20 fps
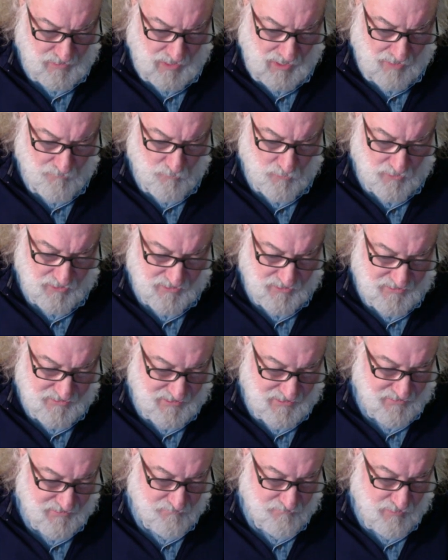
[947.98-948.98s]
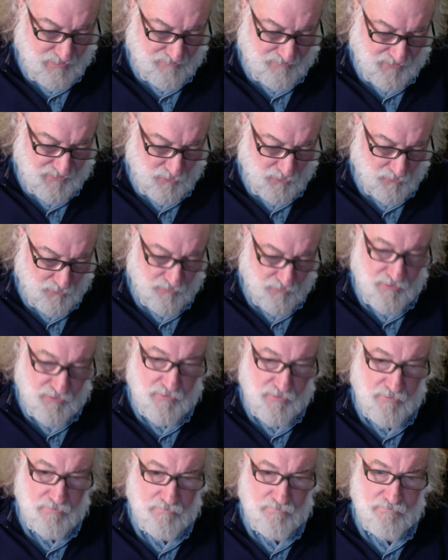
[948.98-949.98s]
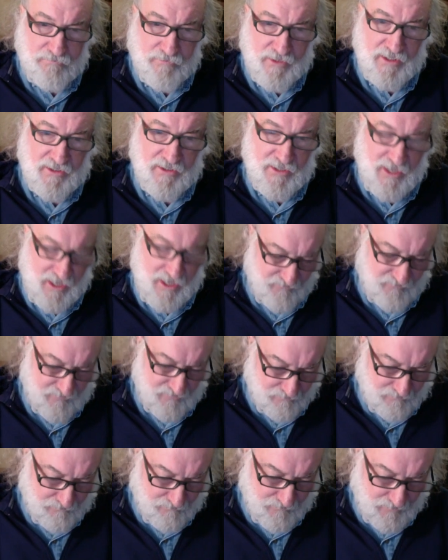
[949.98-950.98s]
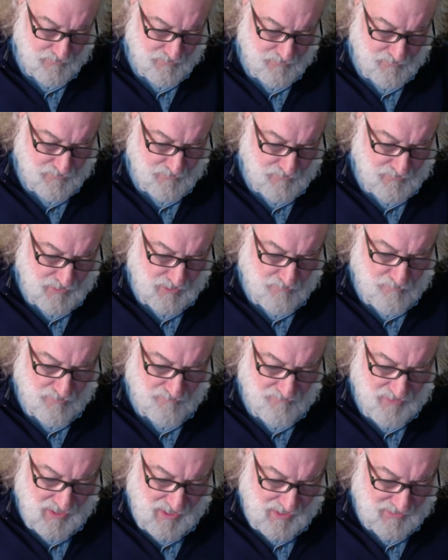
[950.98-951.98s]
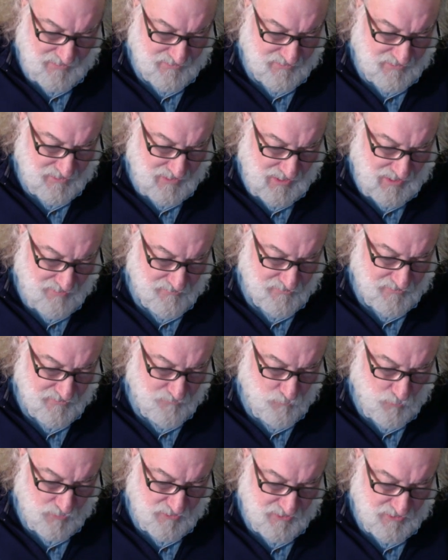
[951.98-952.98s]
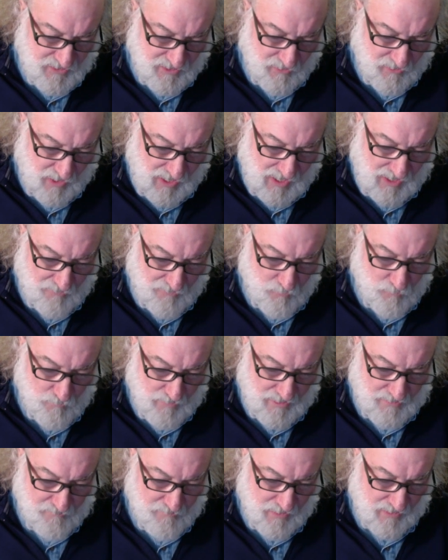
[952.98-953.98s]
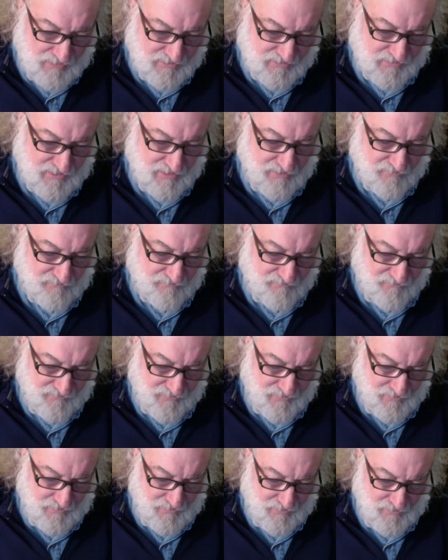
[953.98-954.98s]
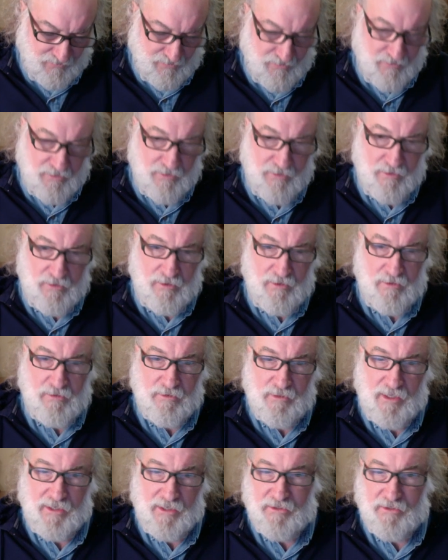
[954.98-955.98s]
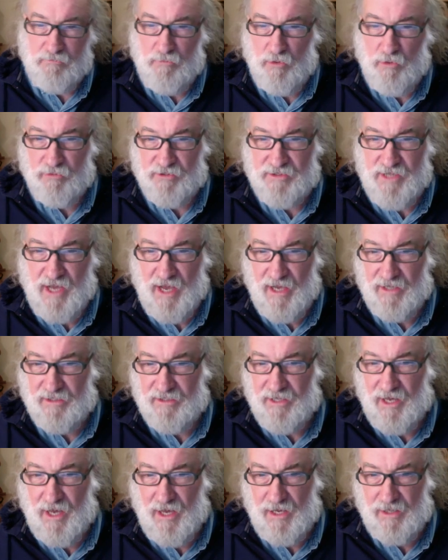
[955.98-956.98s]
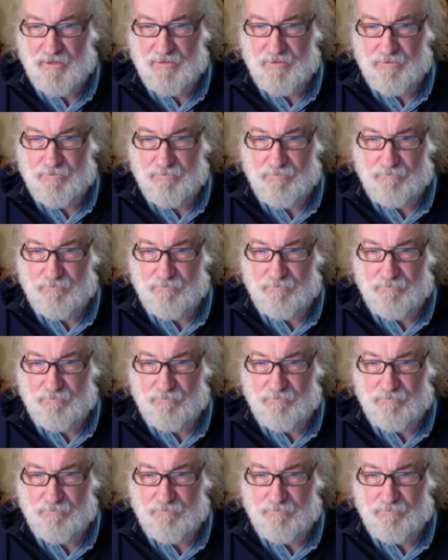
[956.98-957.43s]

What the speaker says: I will ascend above the earth into heaven, above the highest clouds, and once there I will make myself like the Most High God.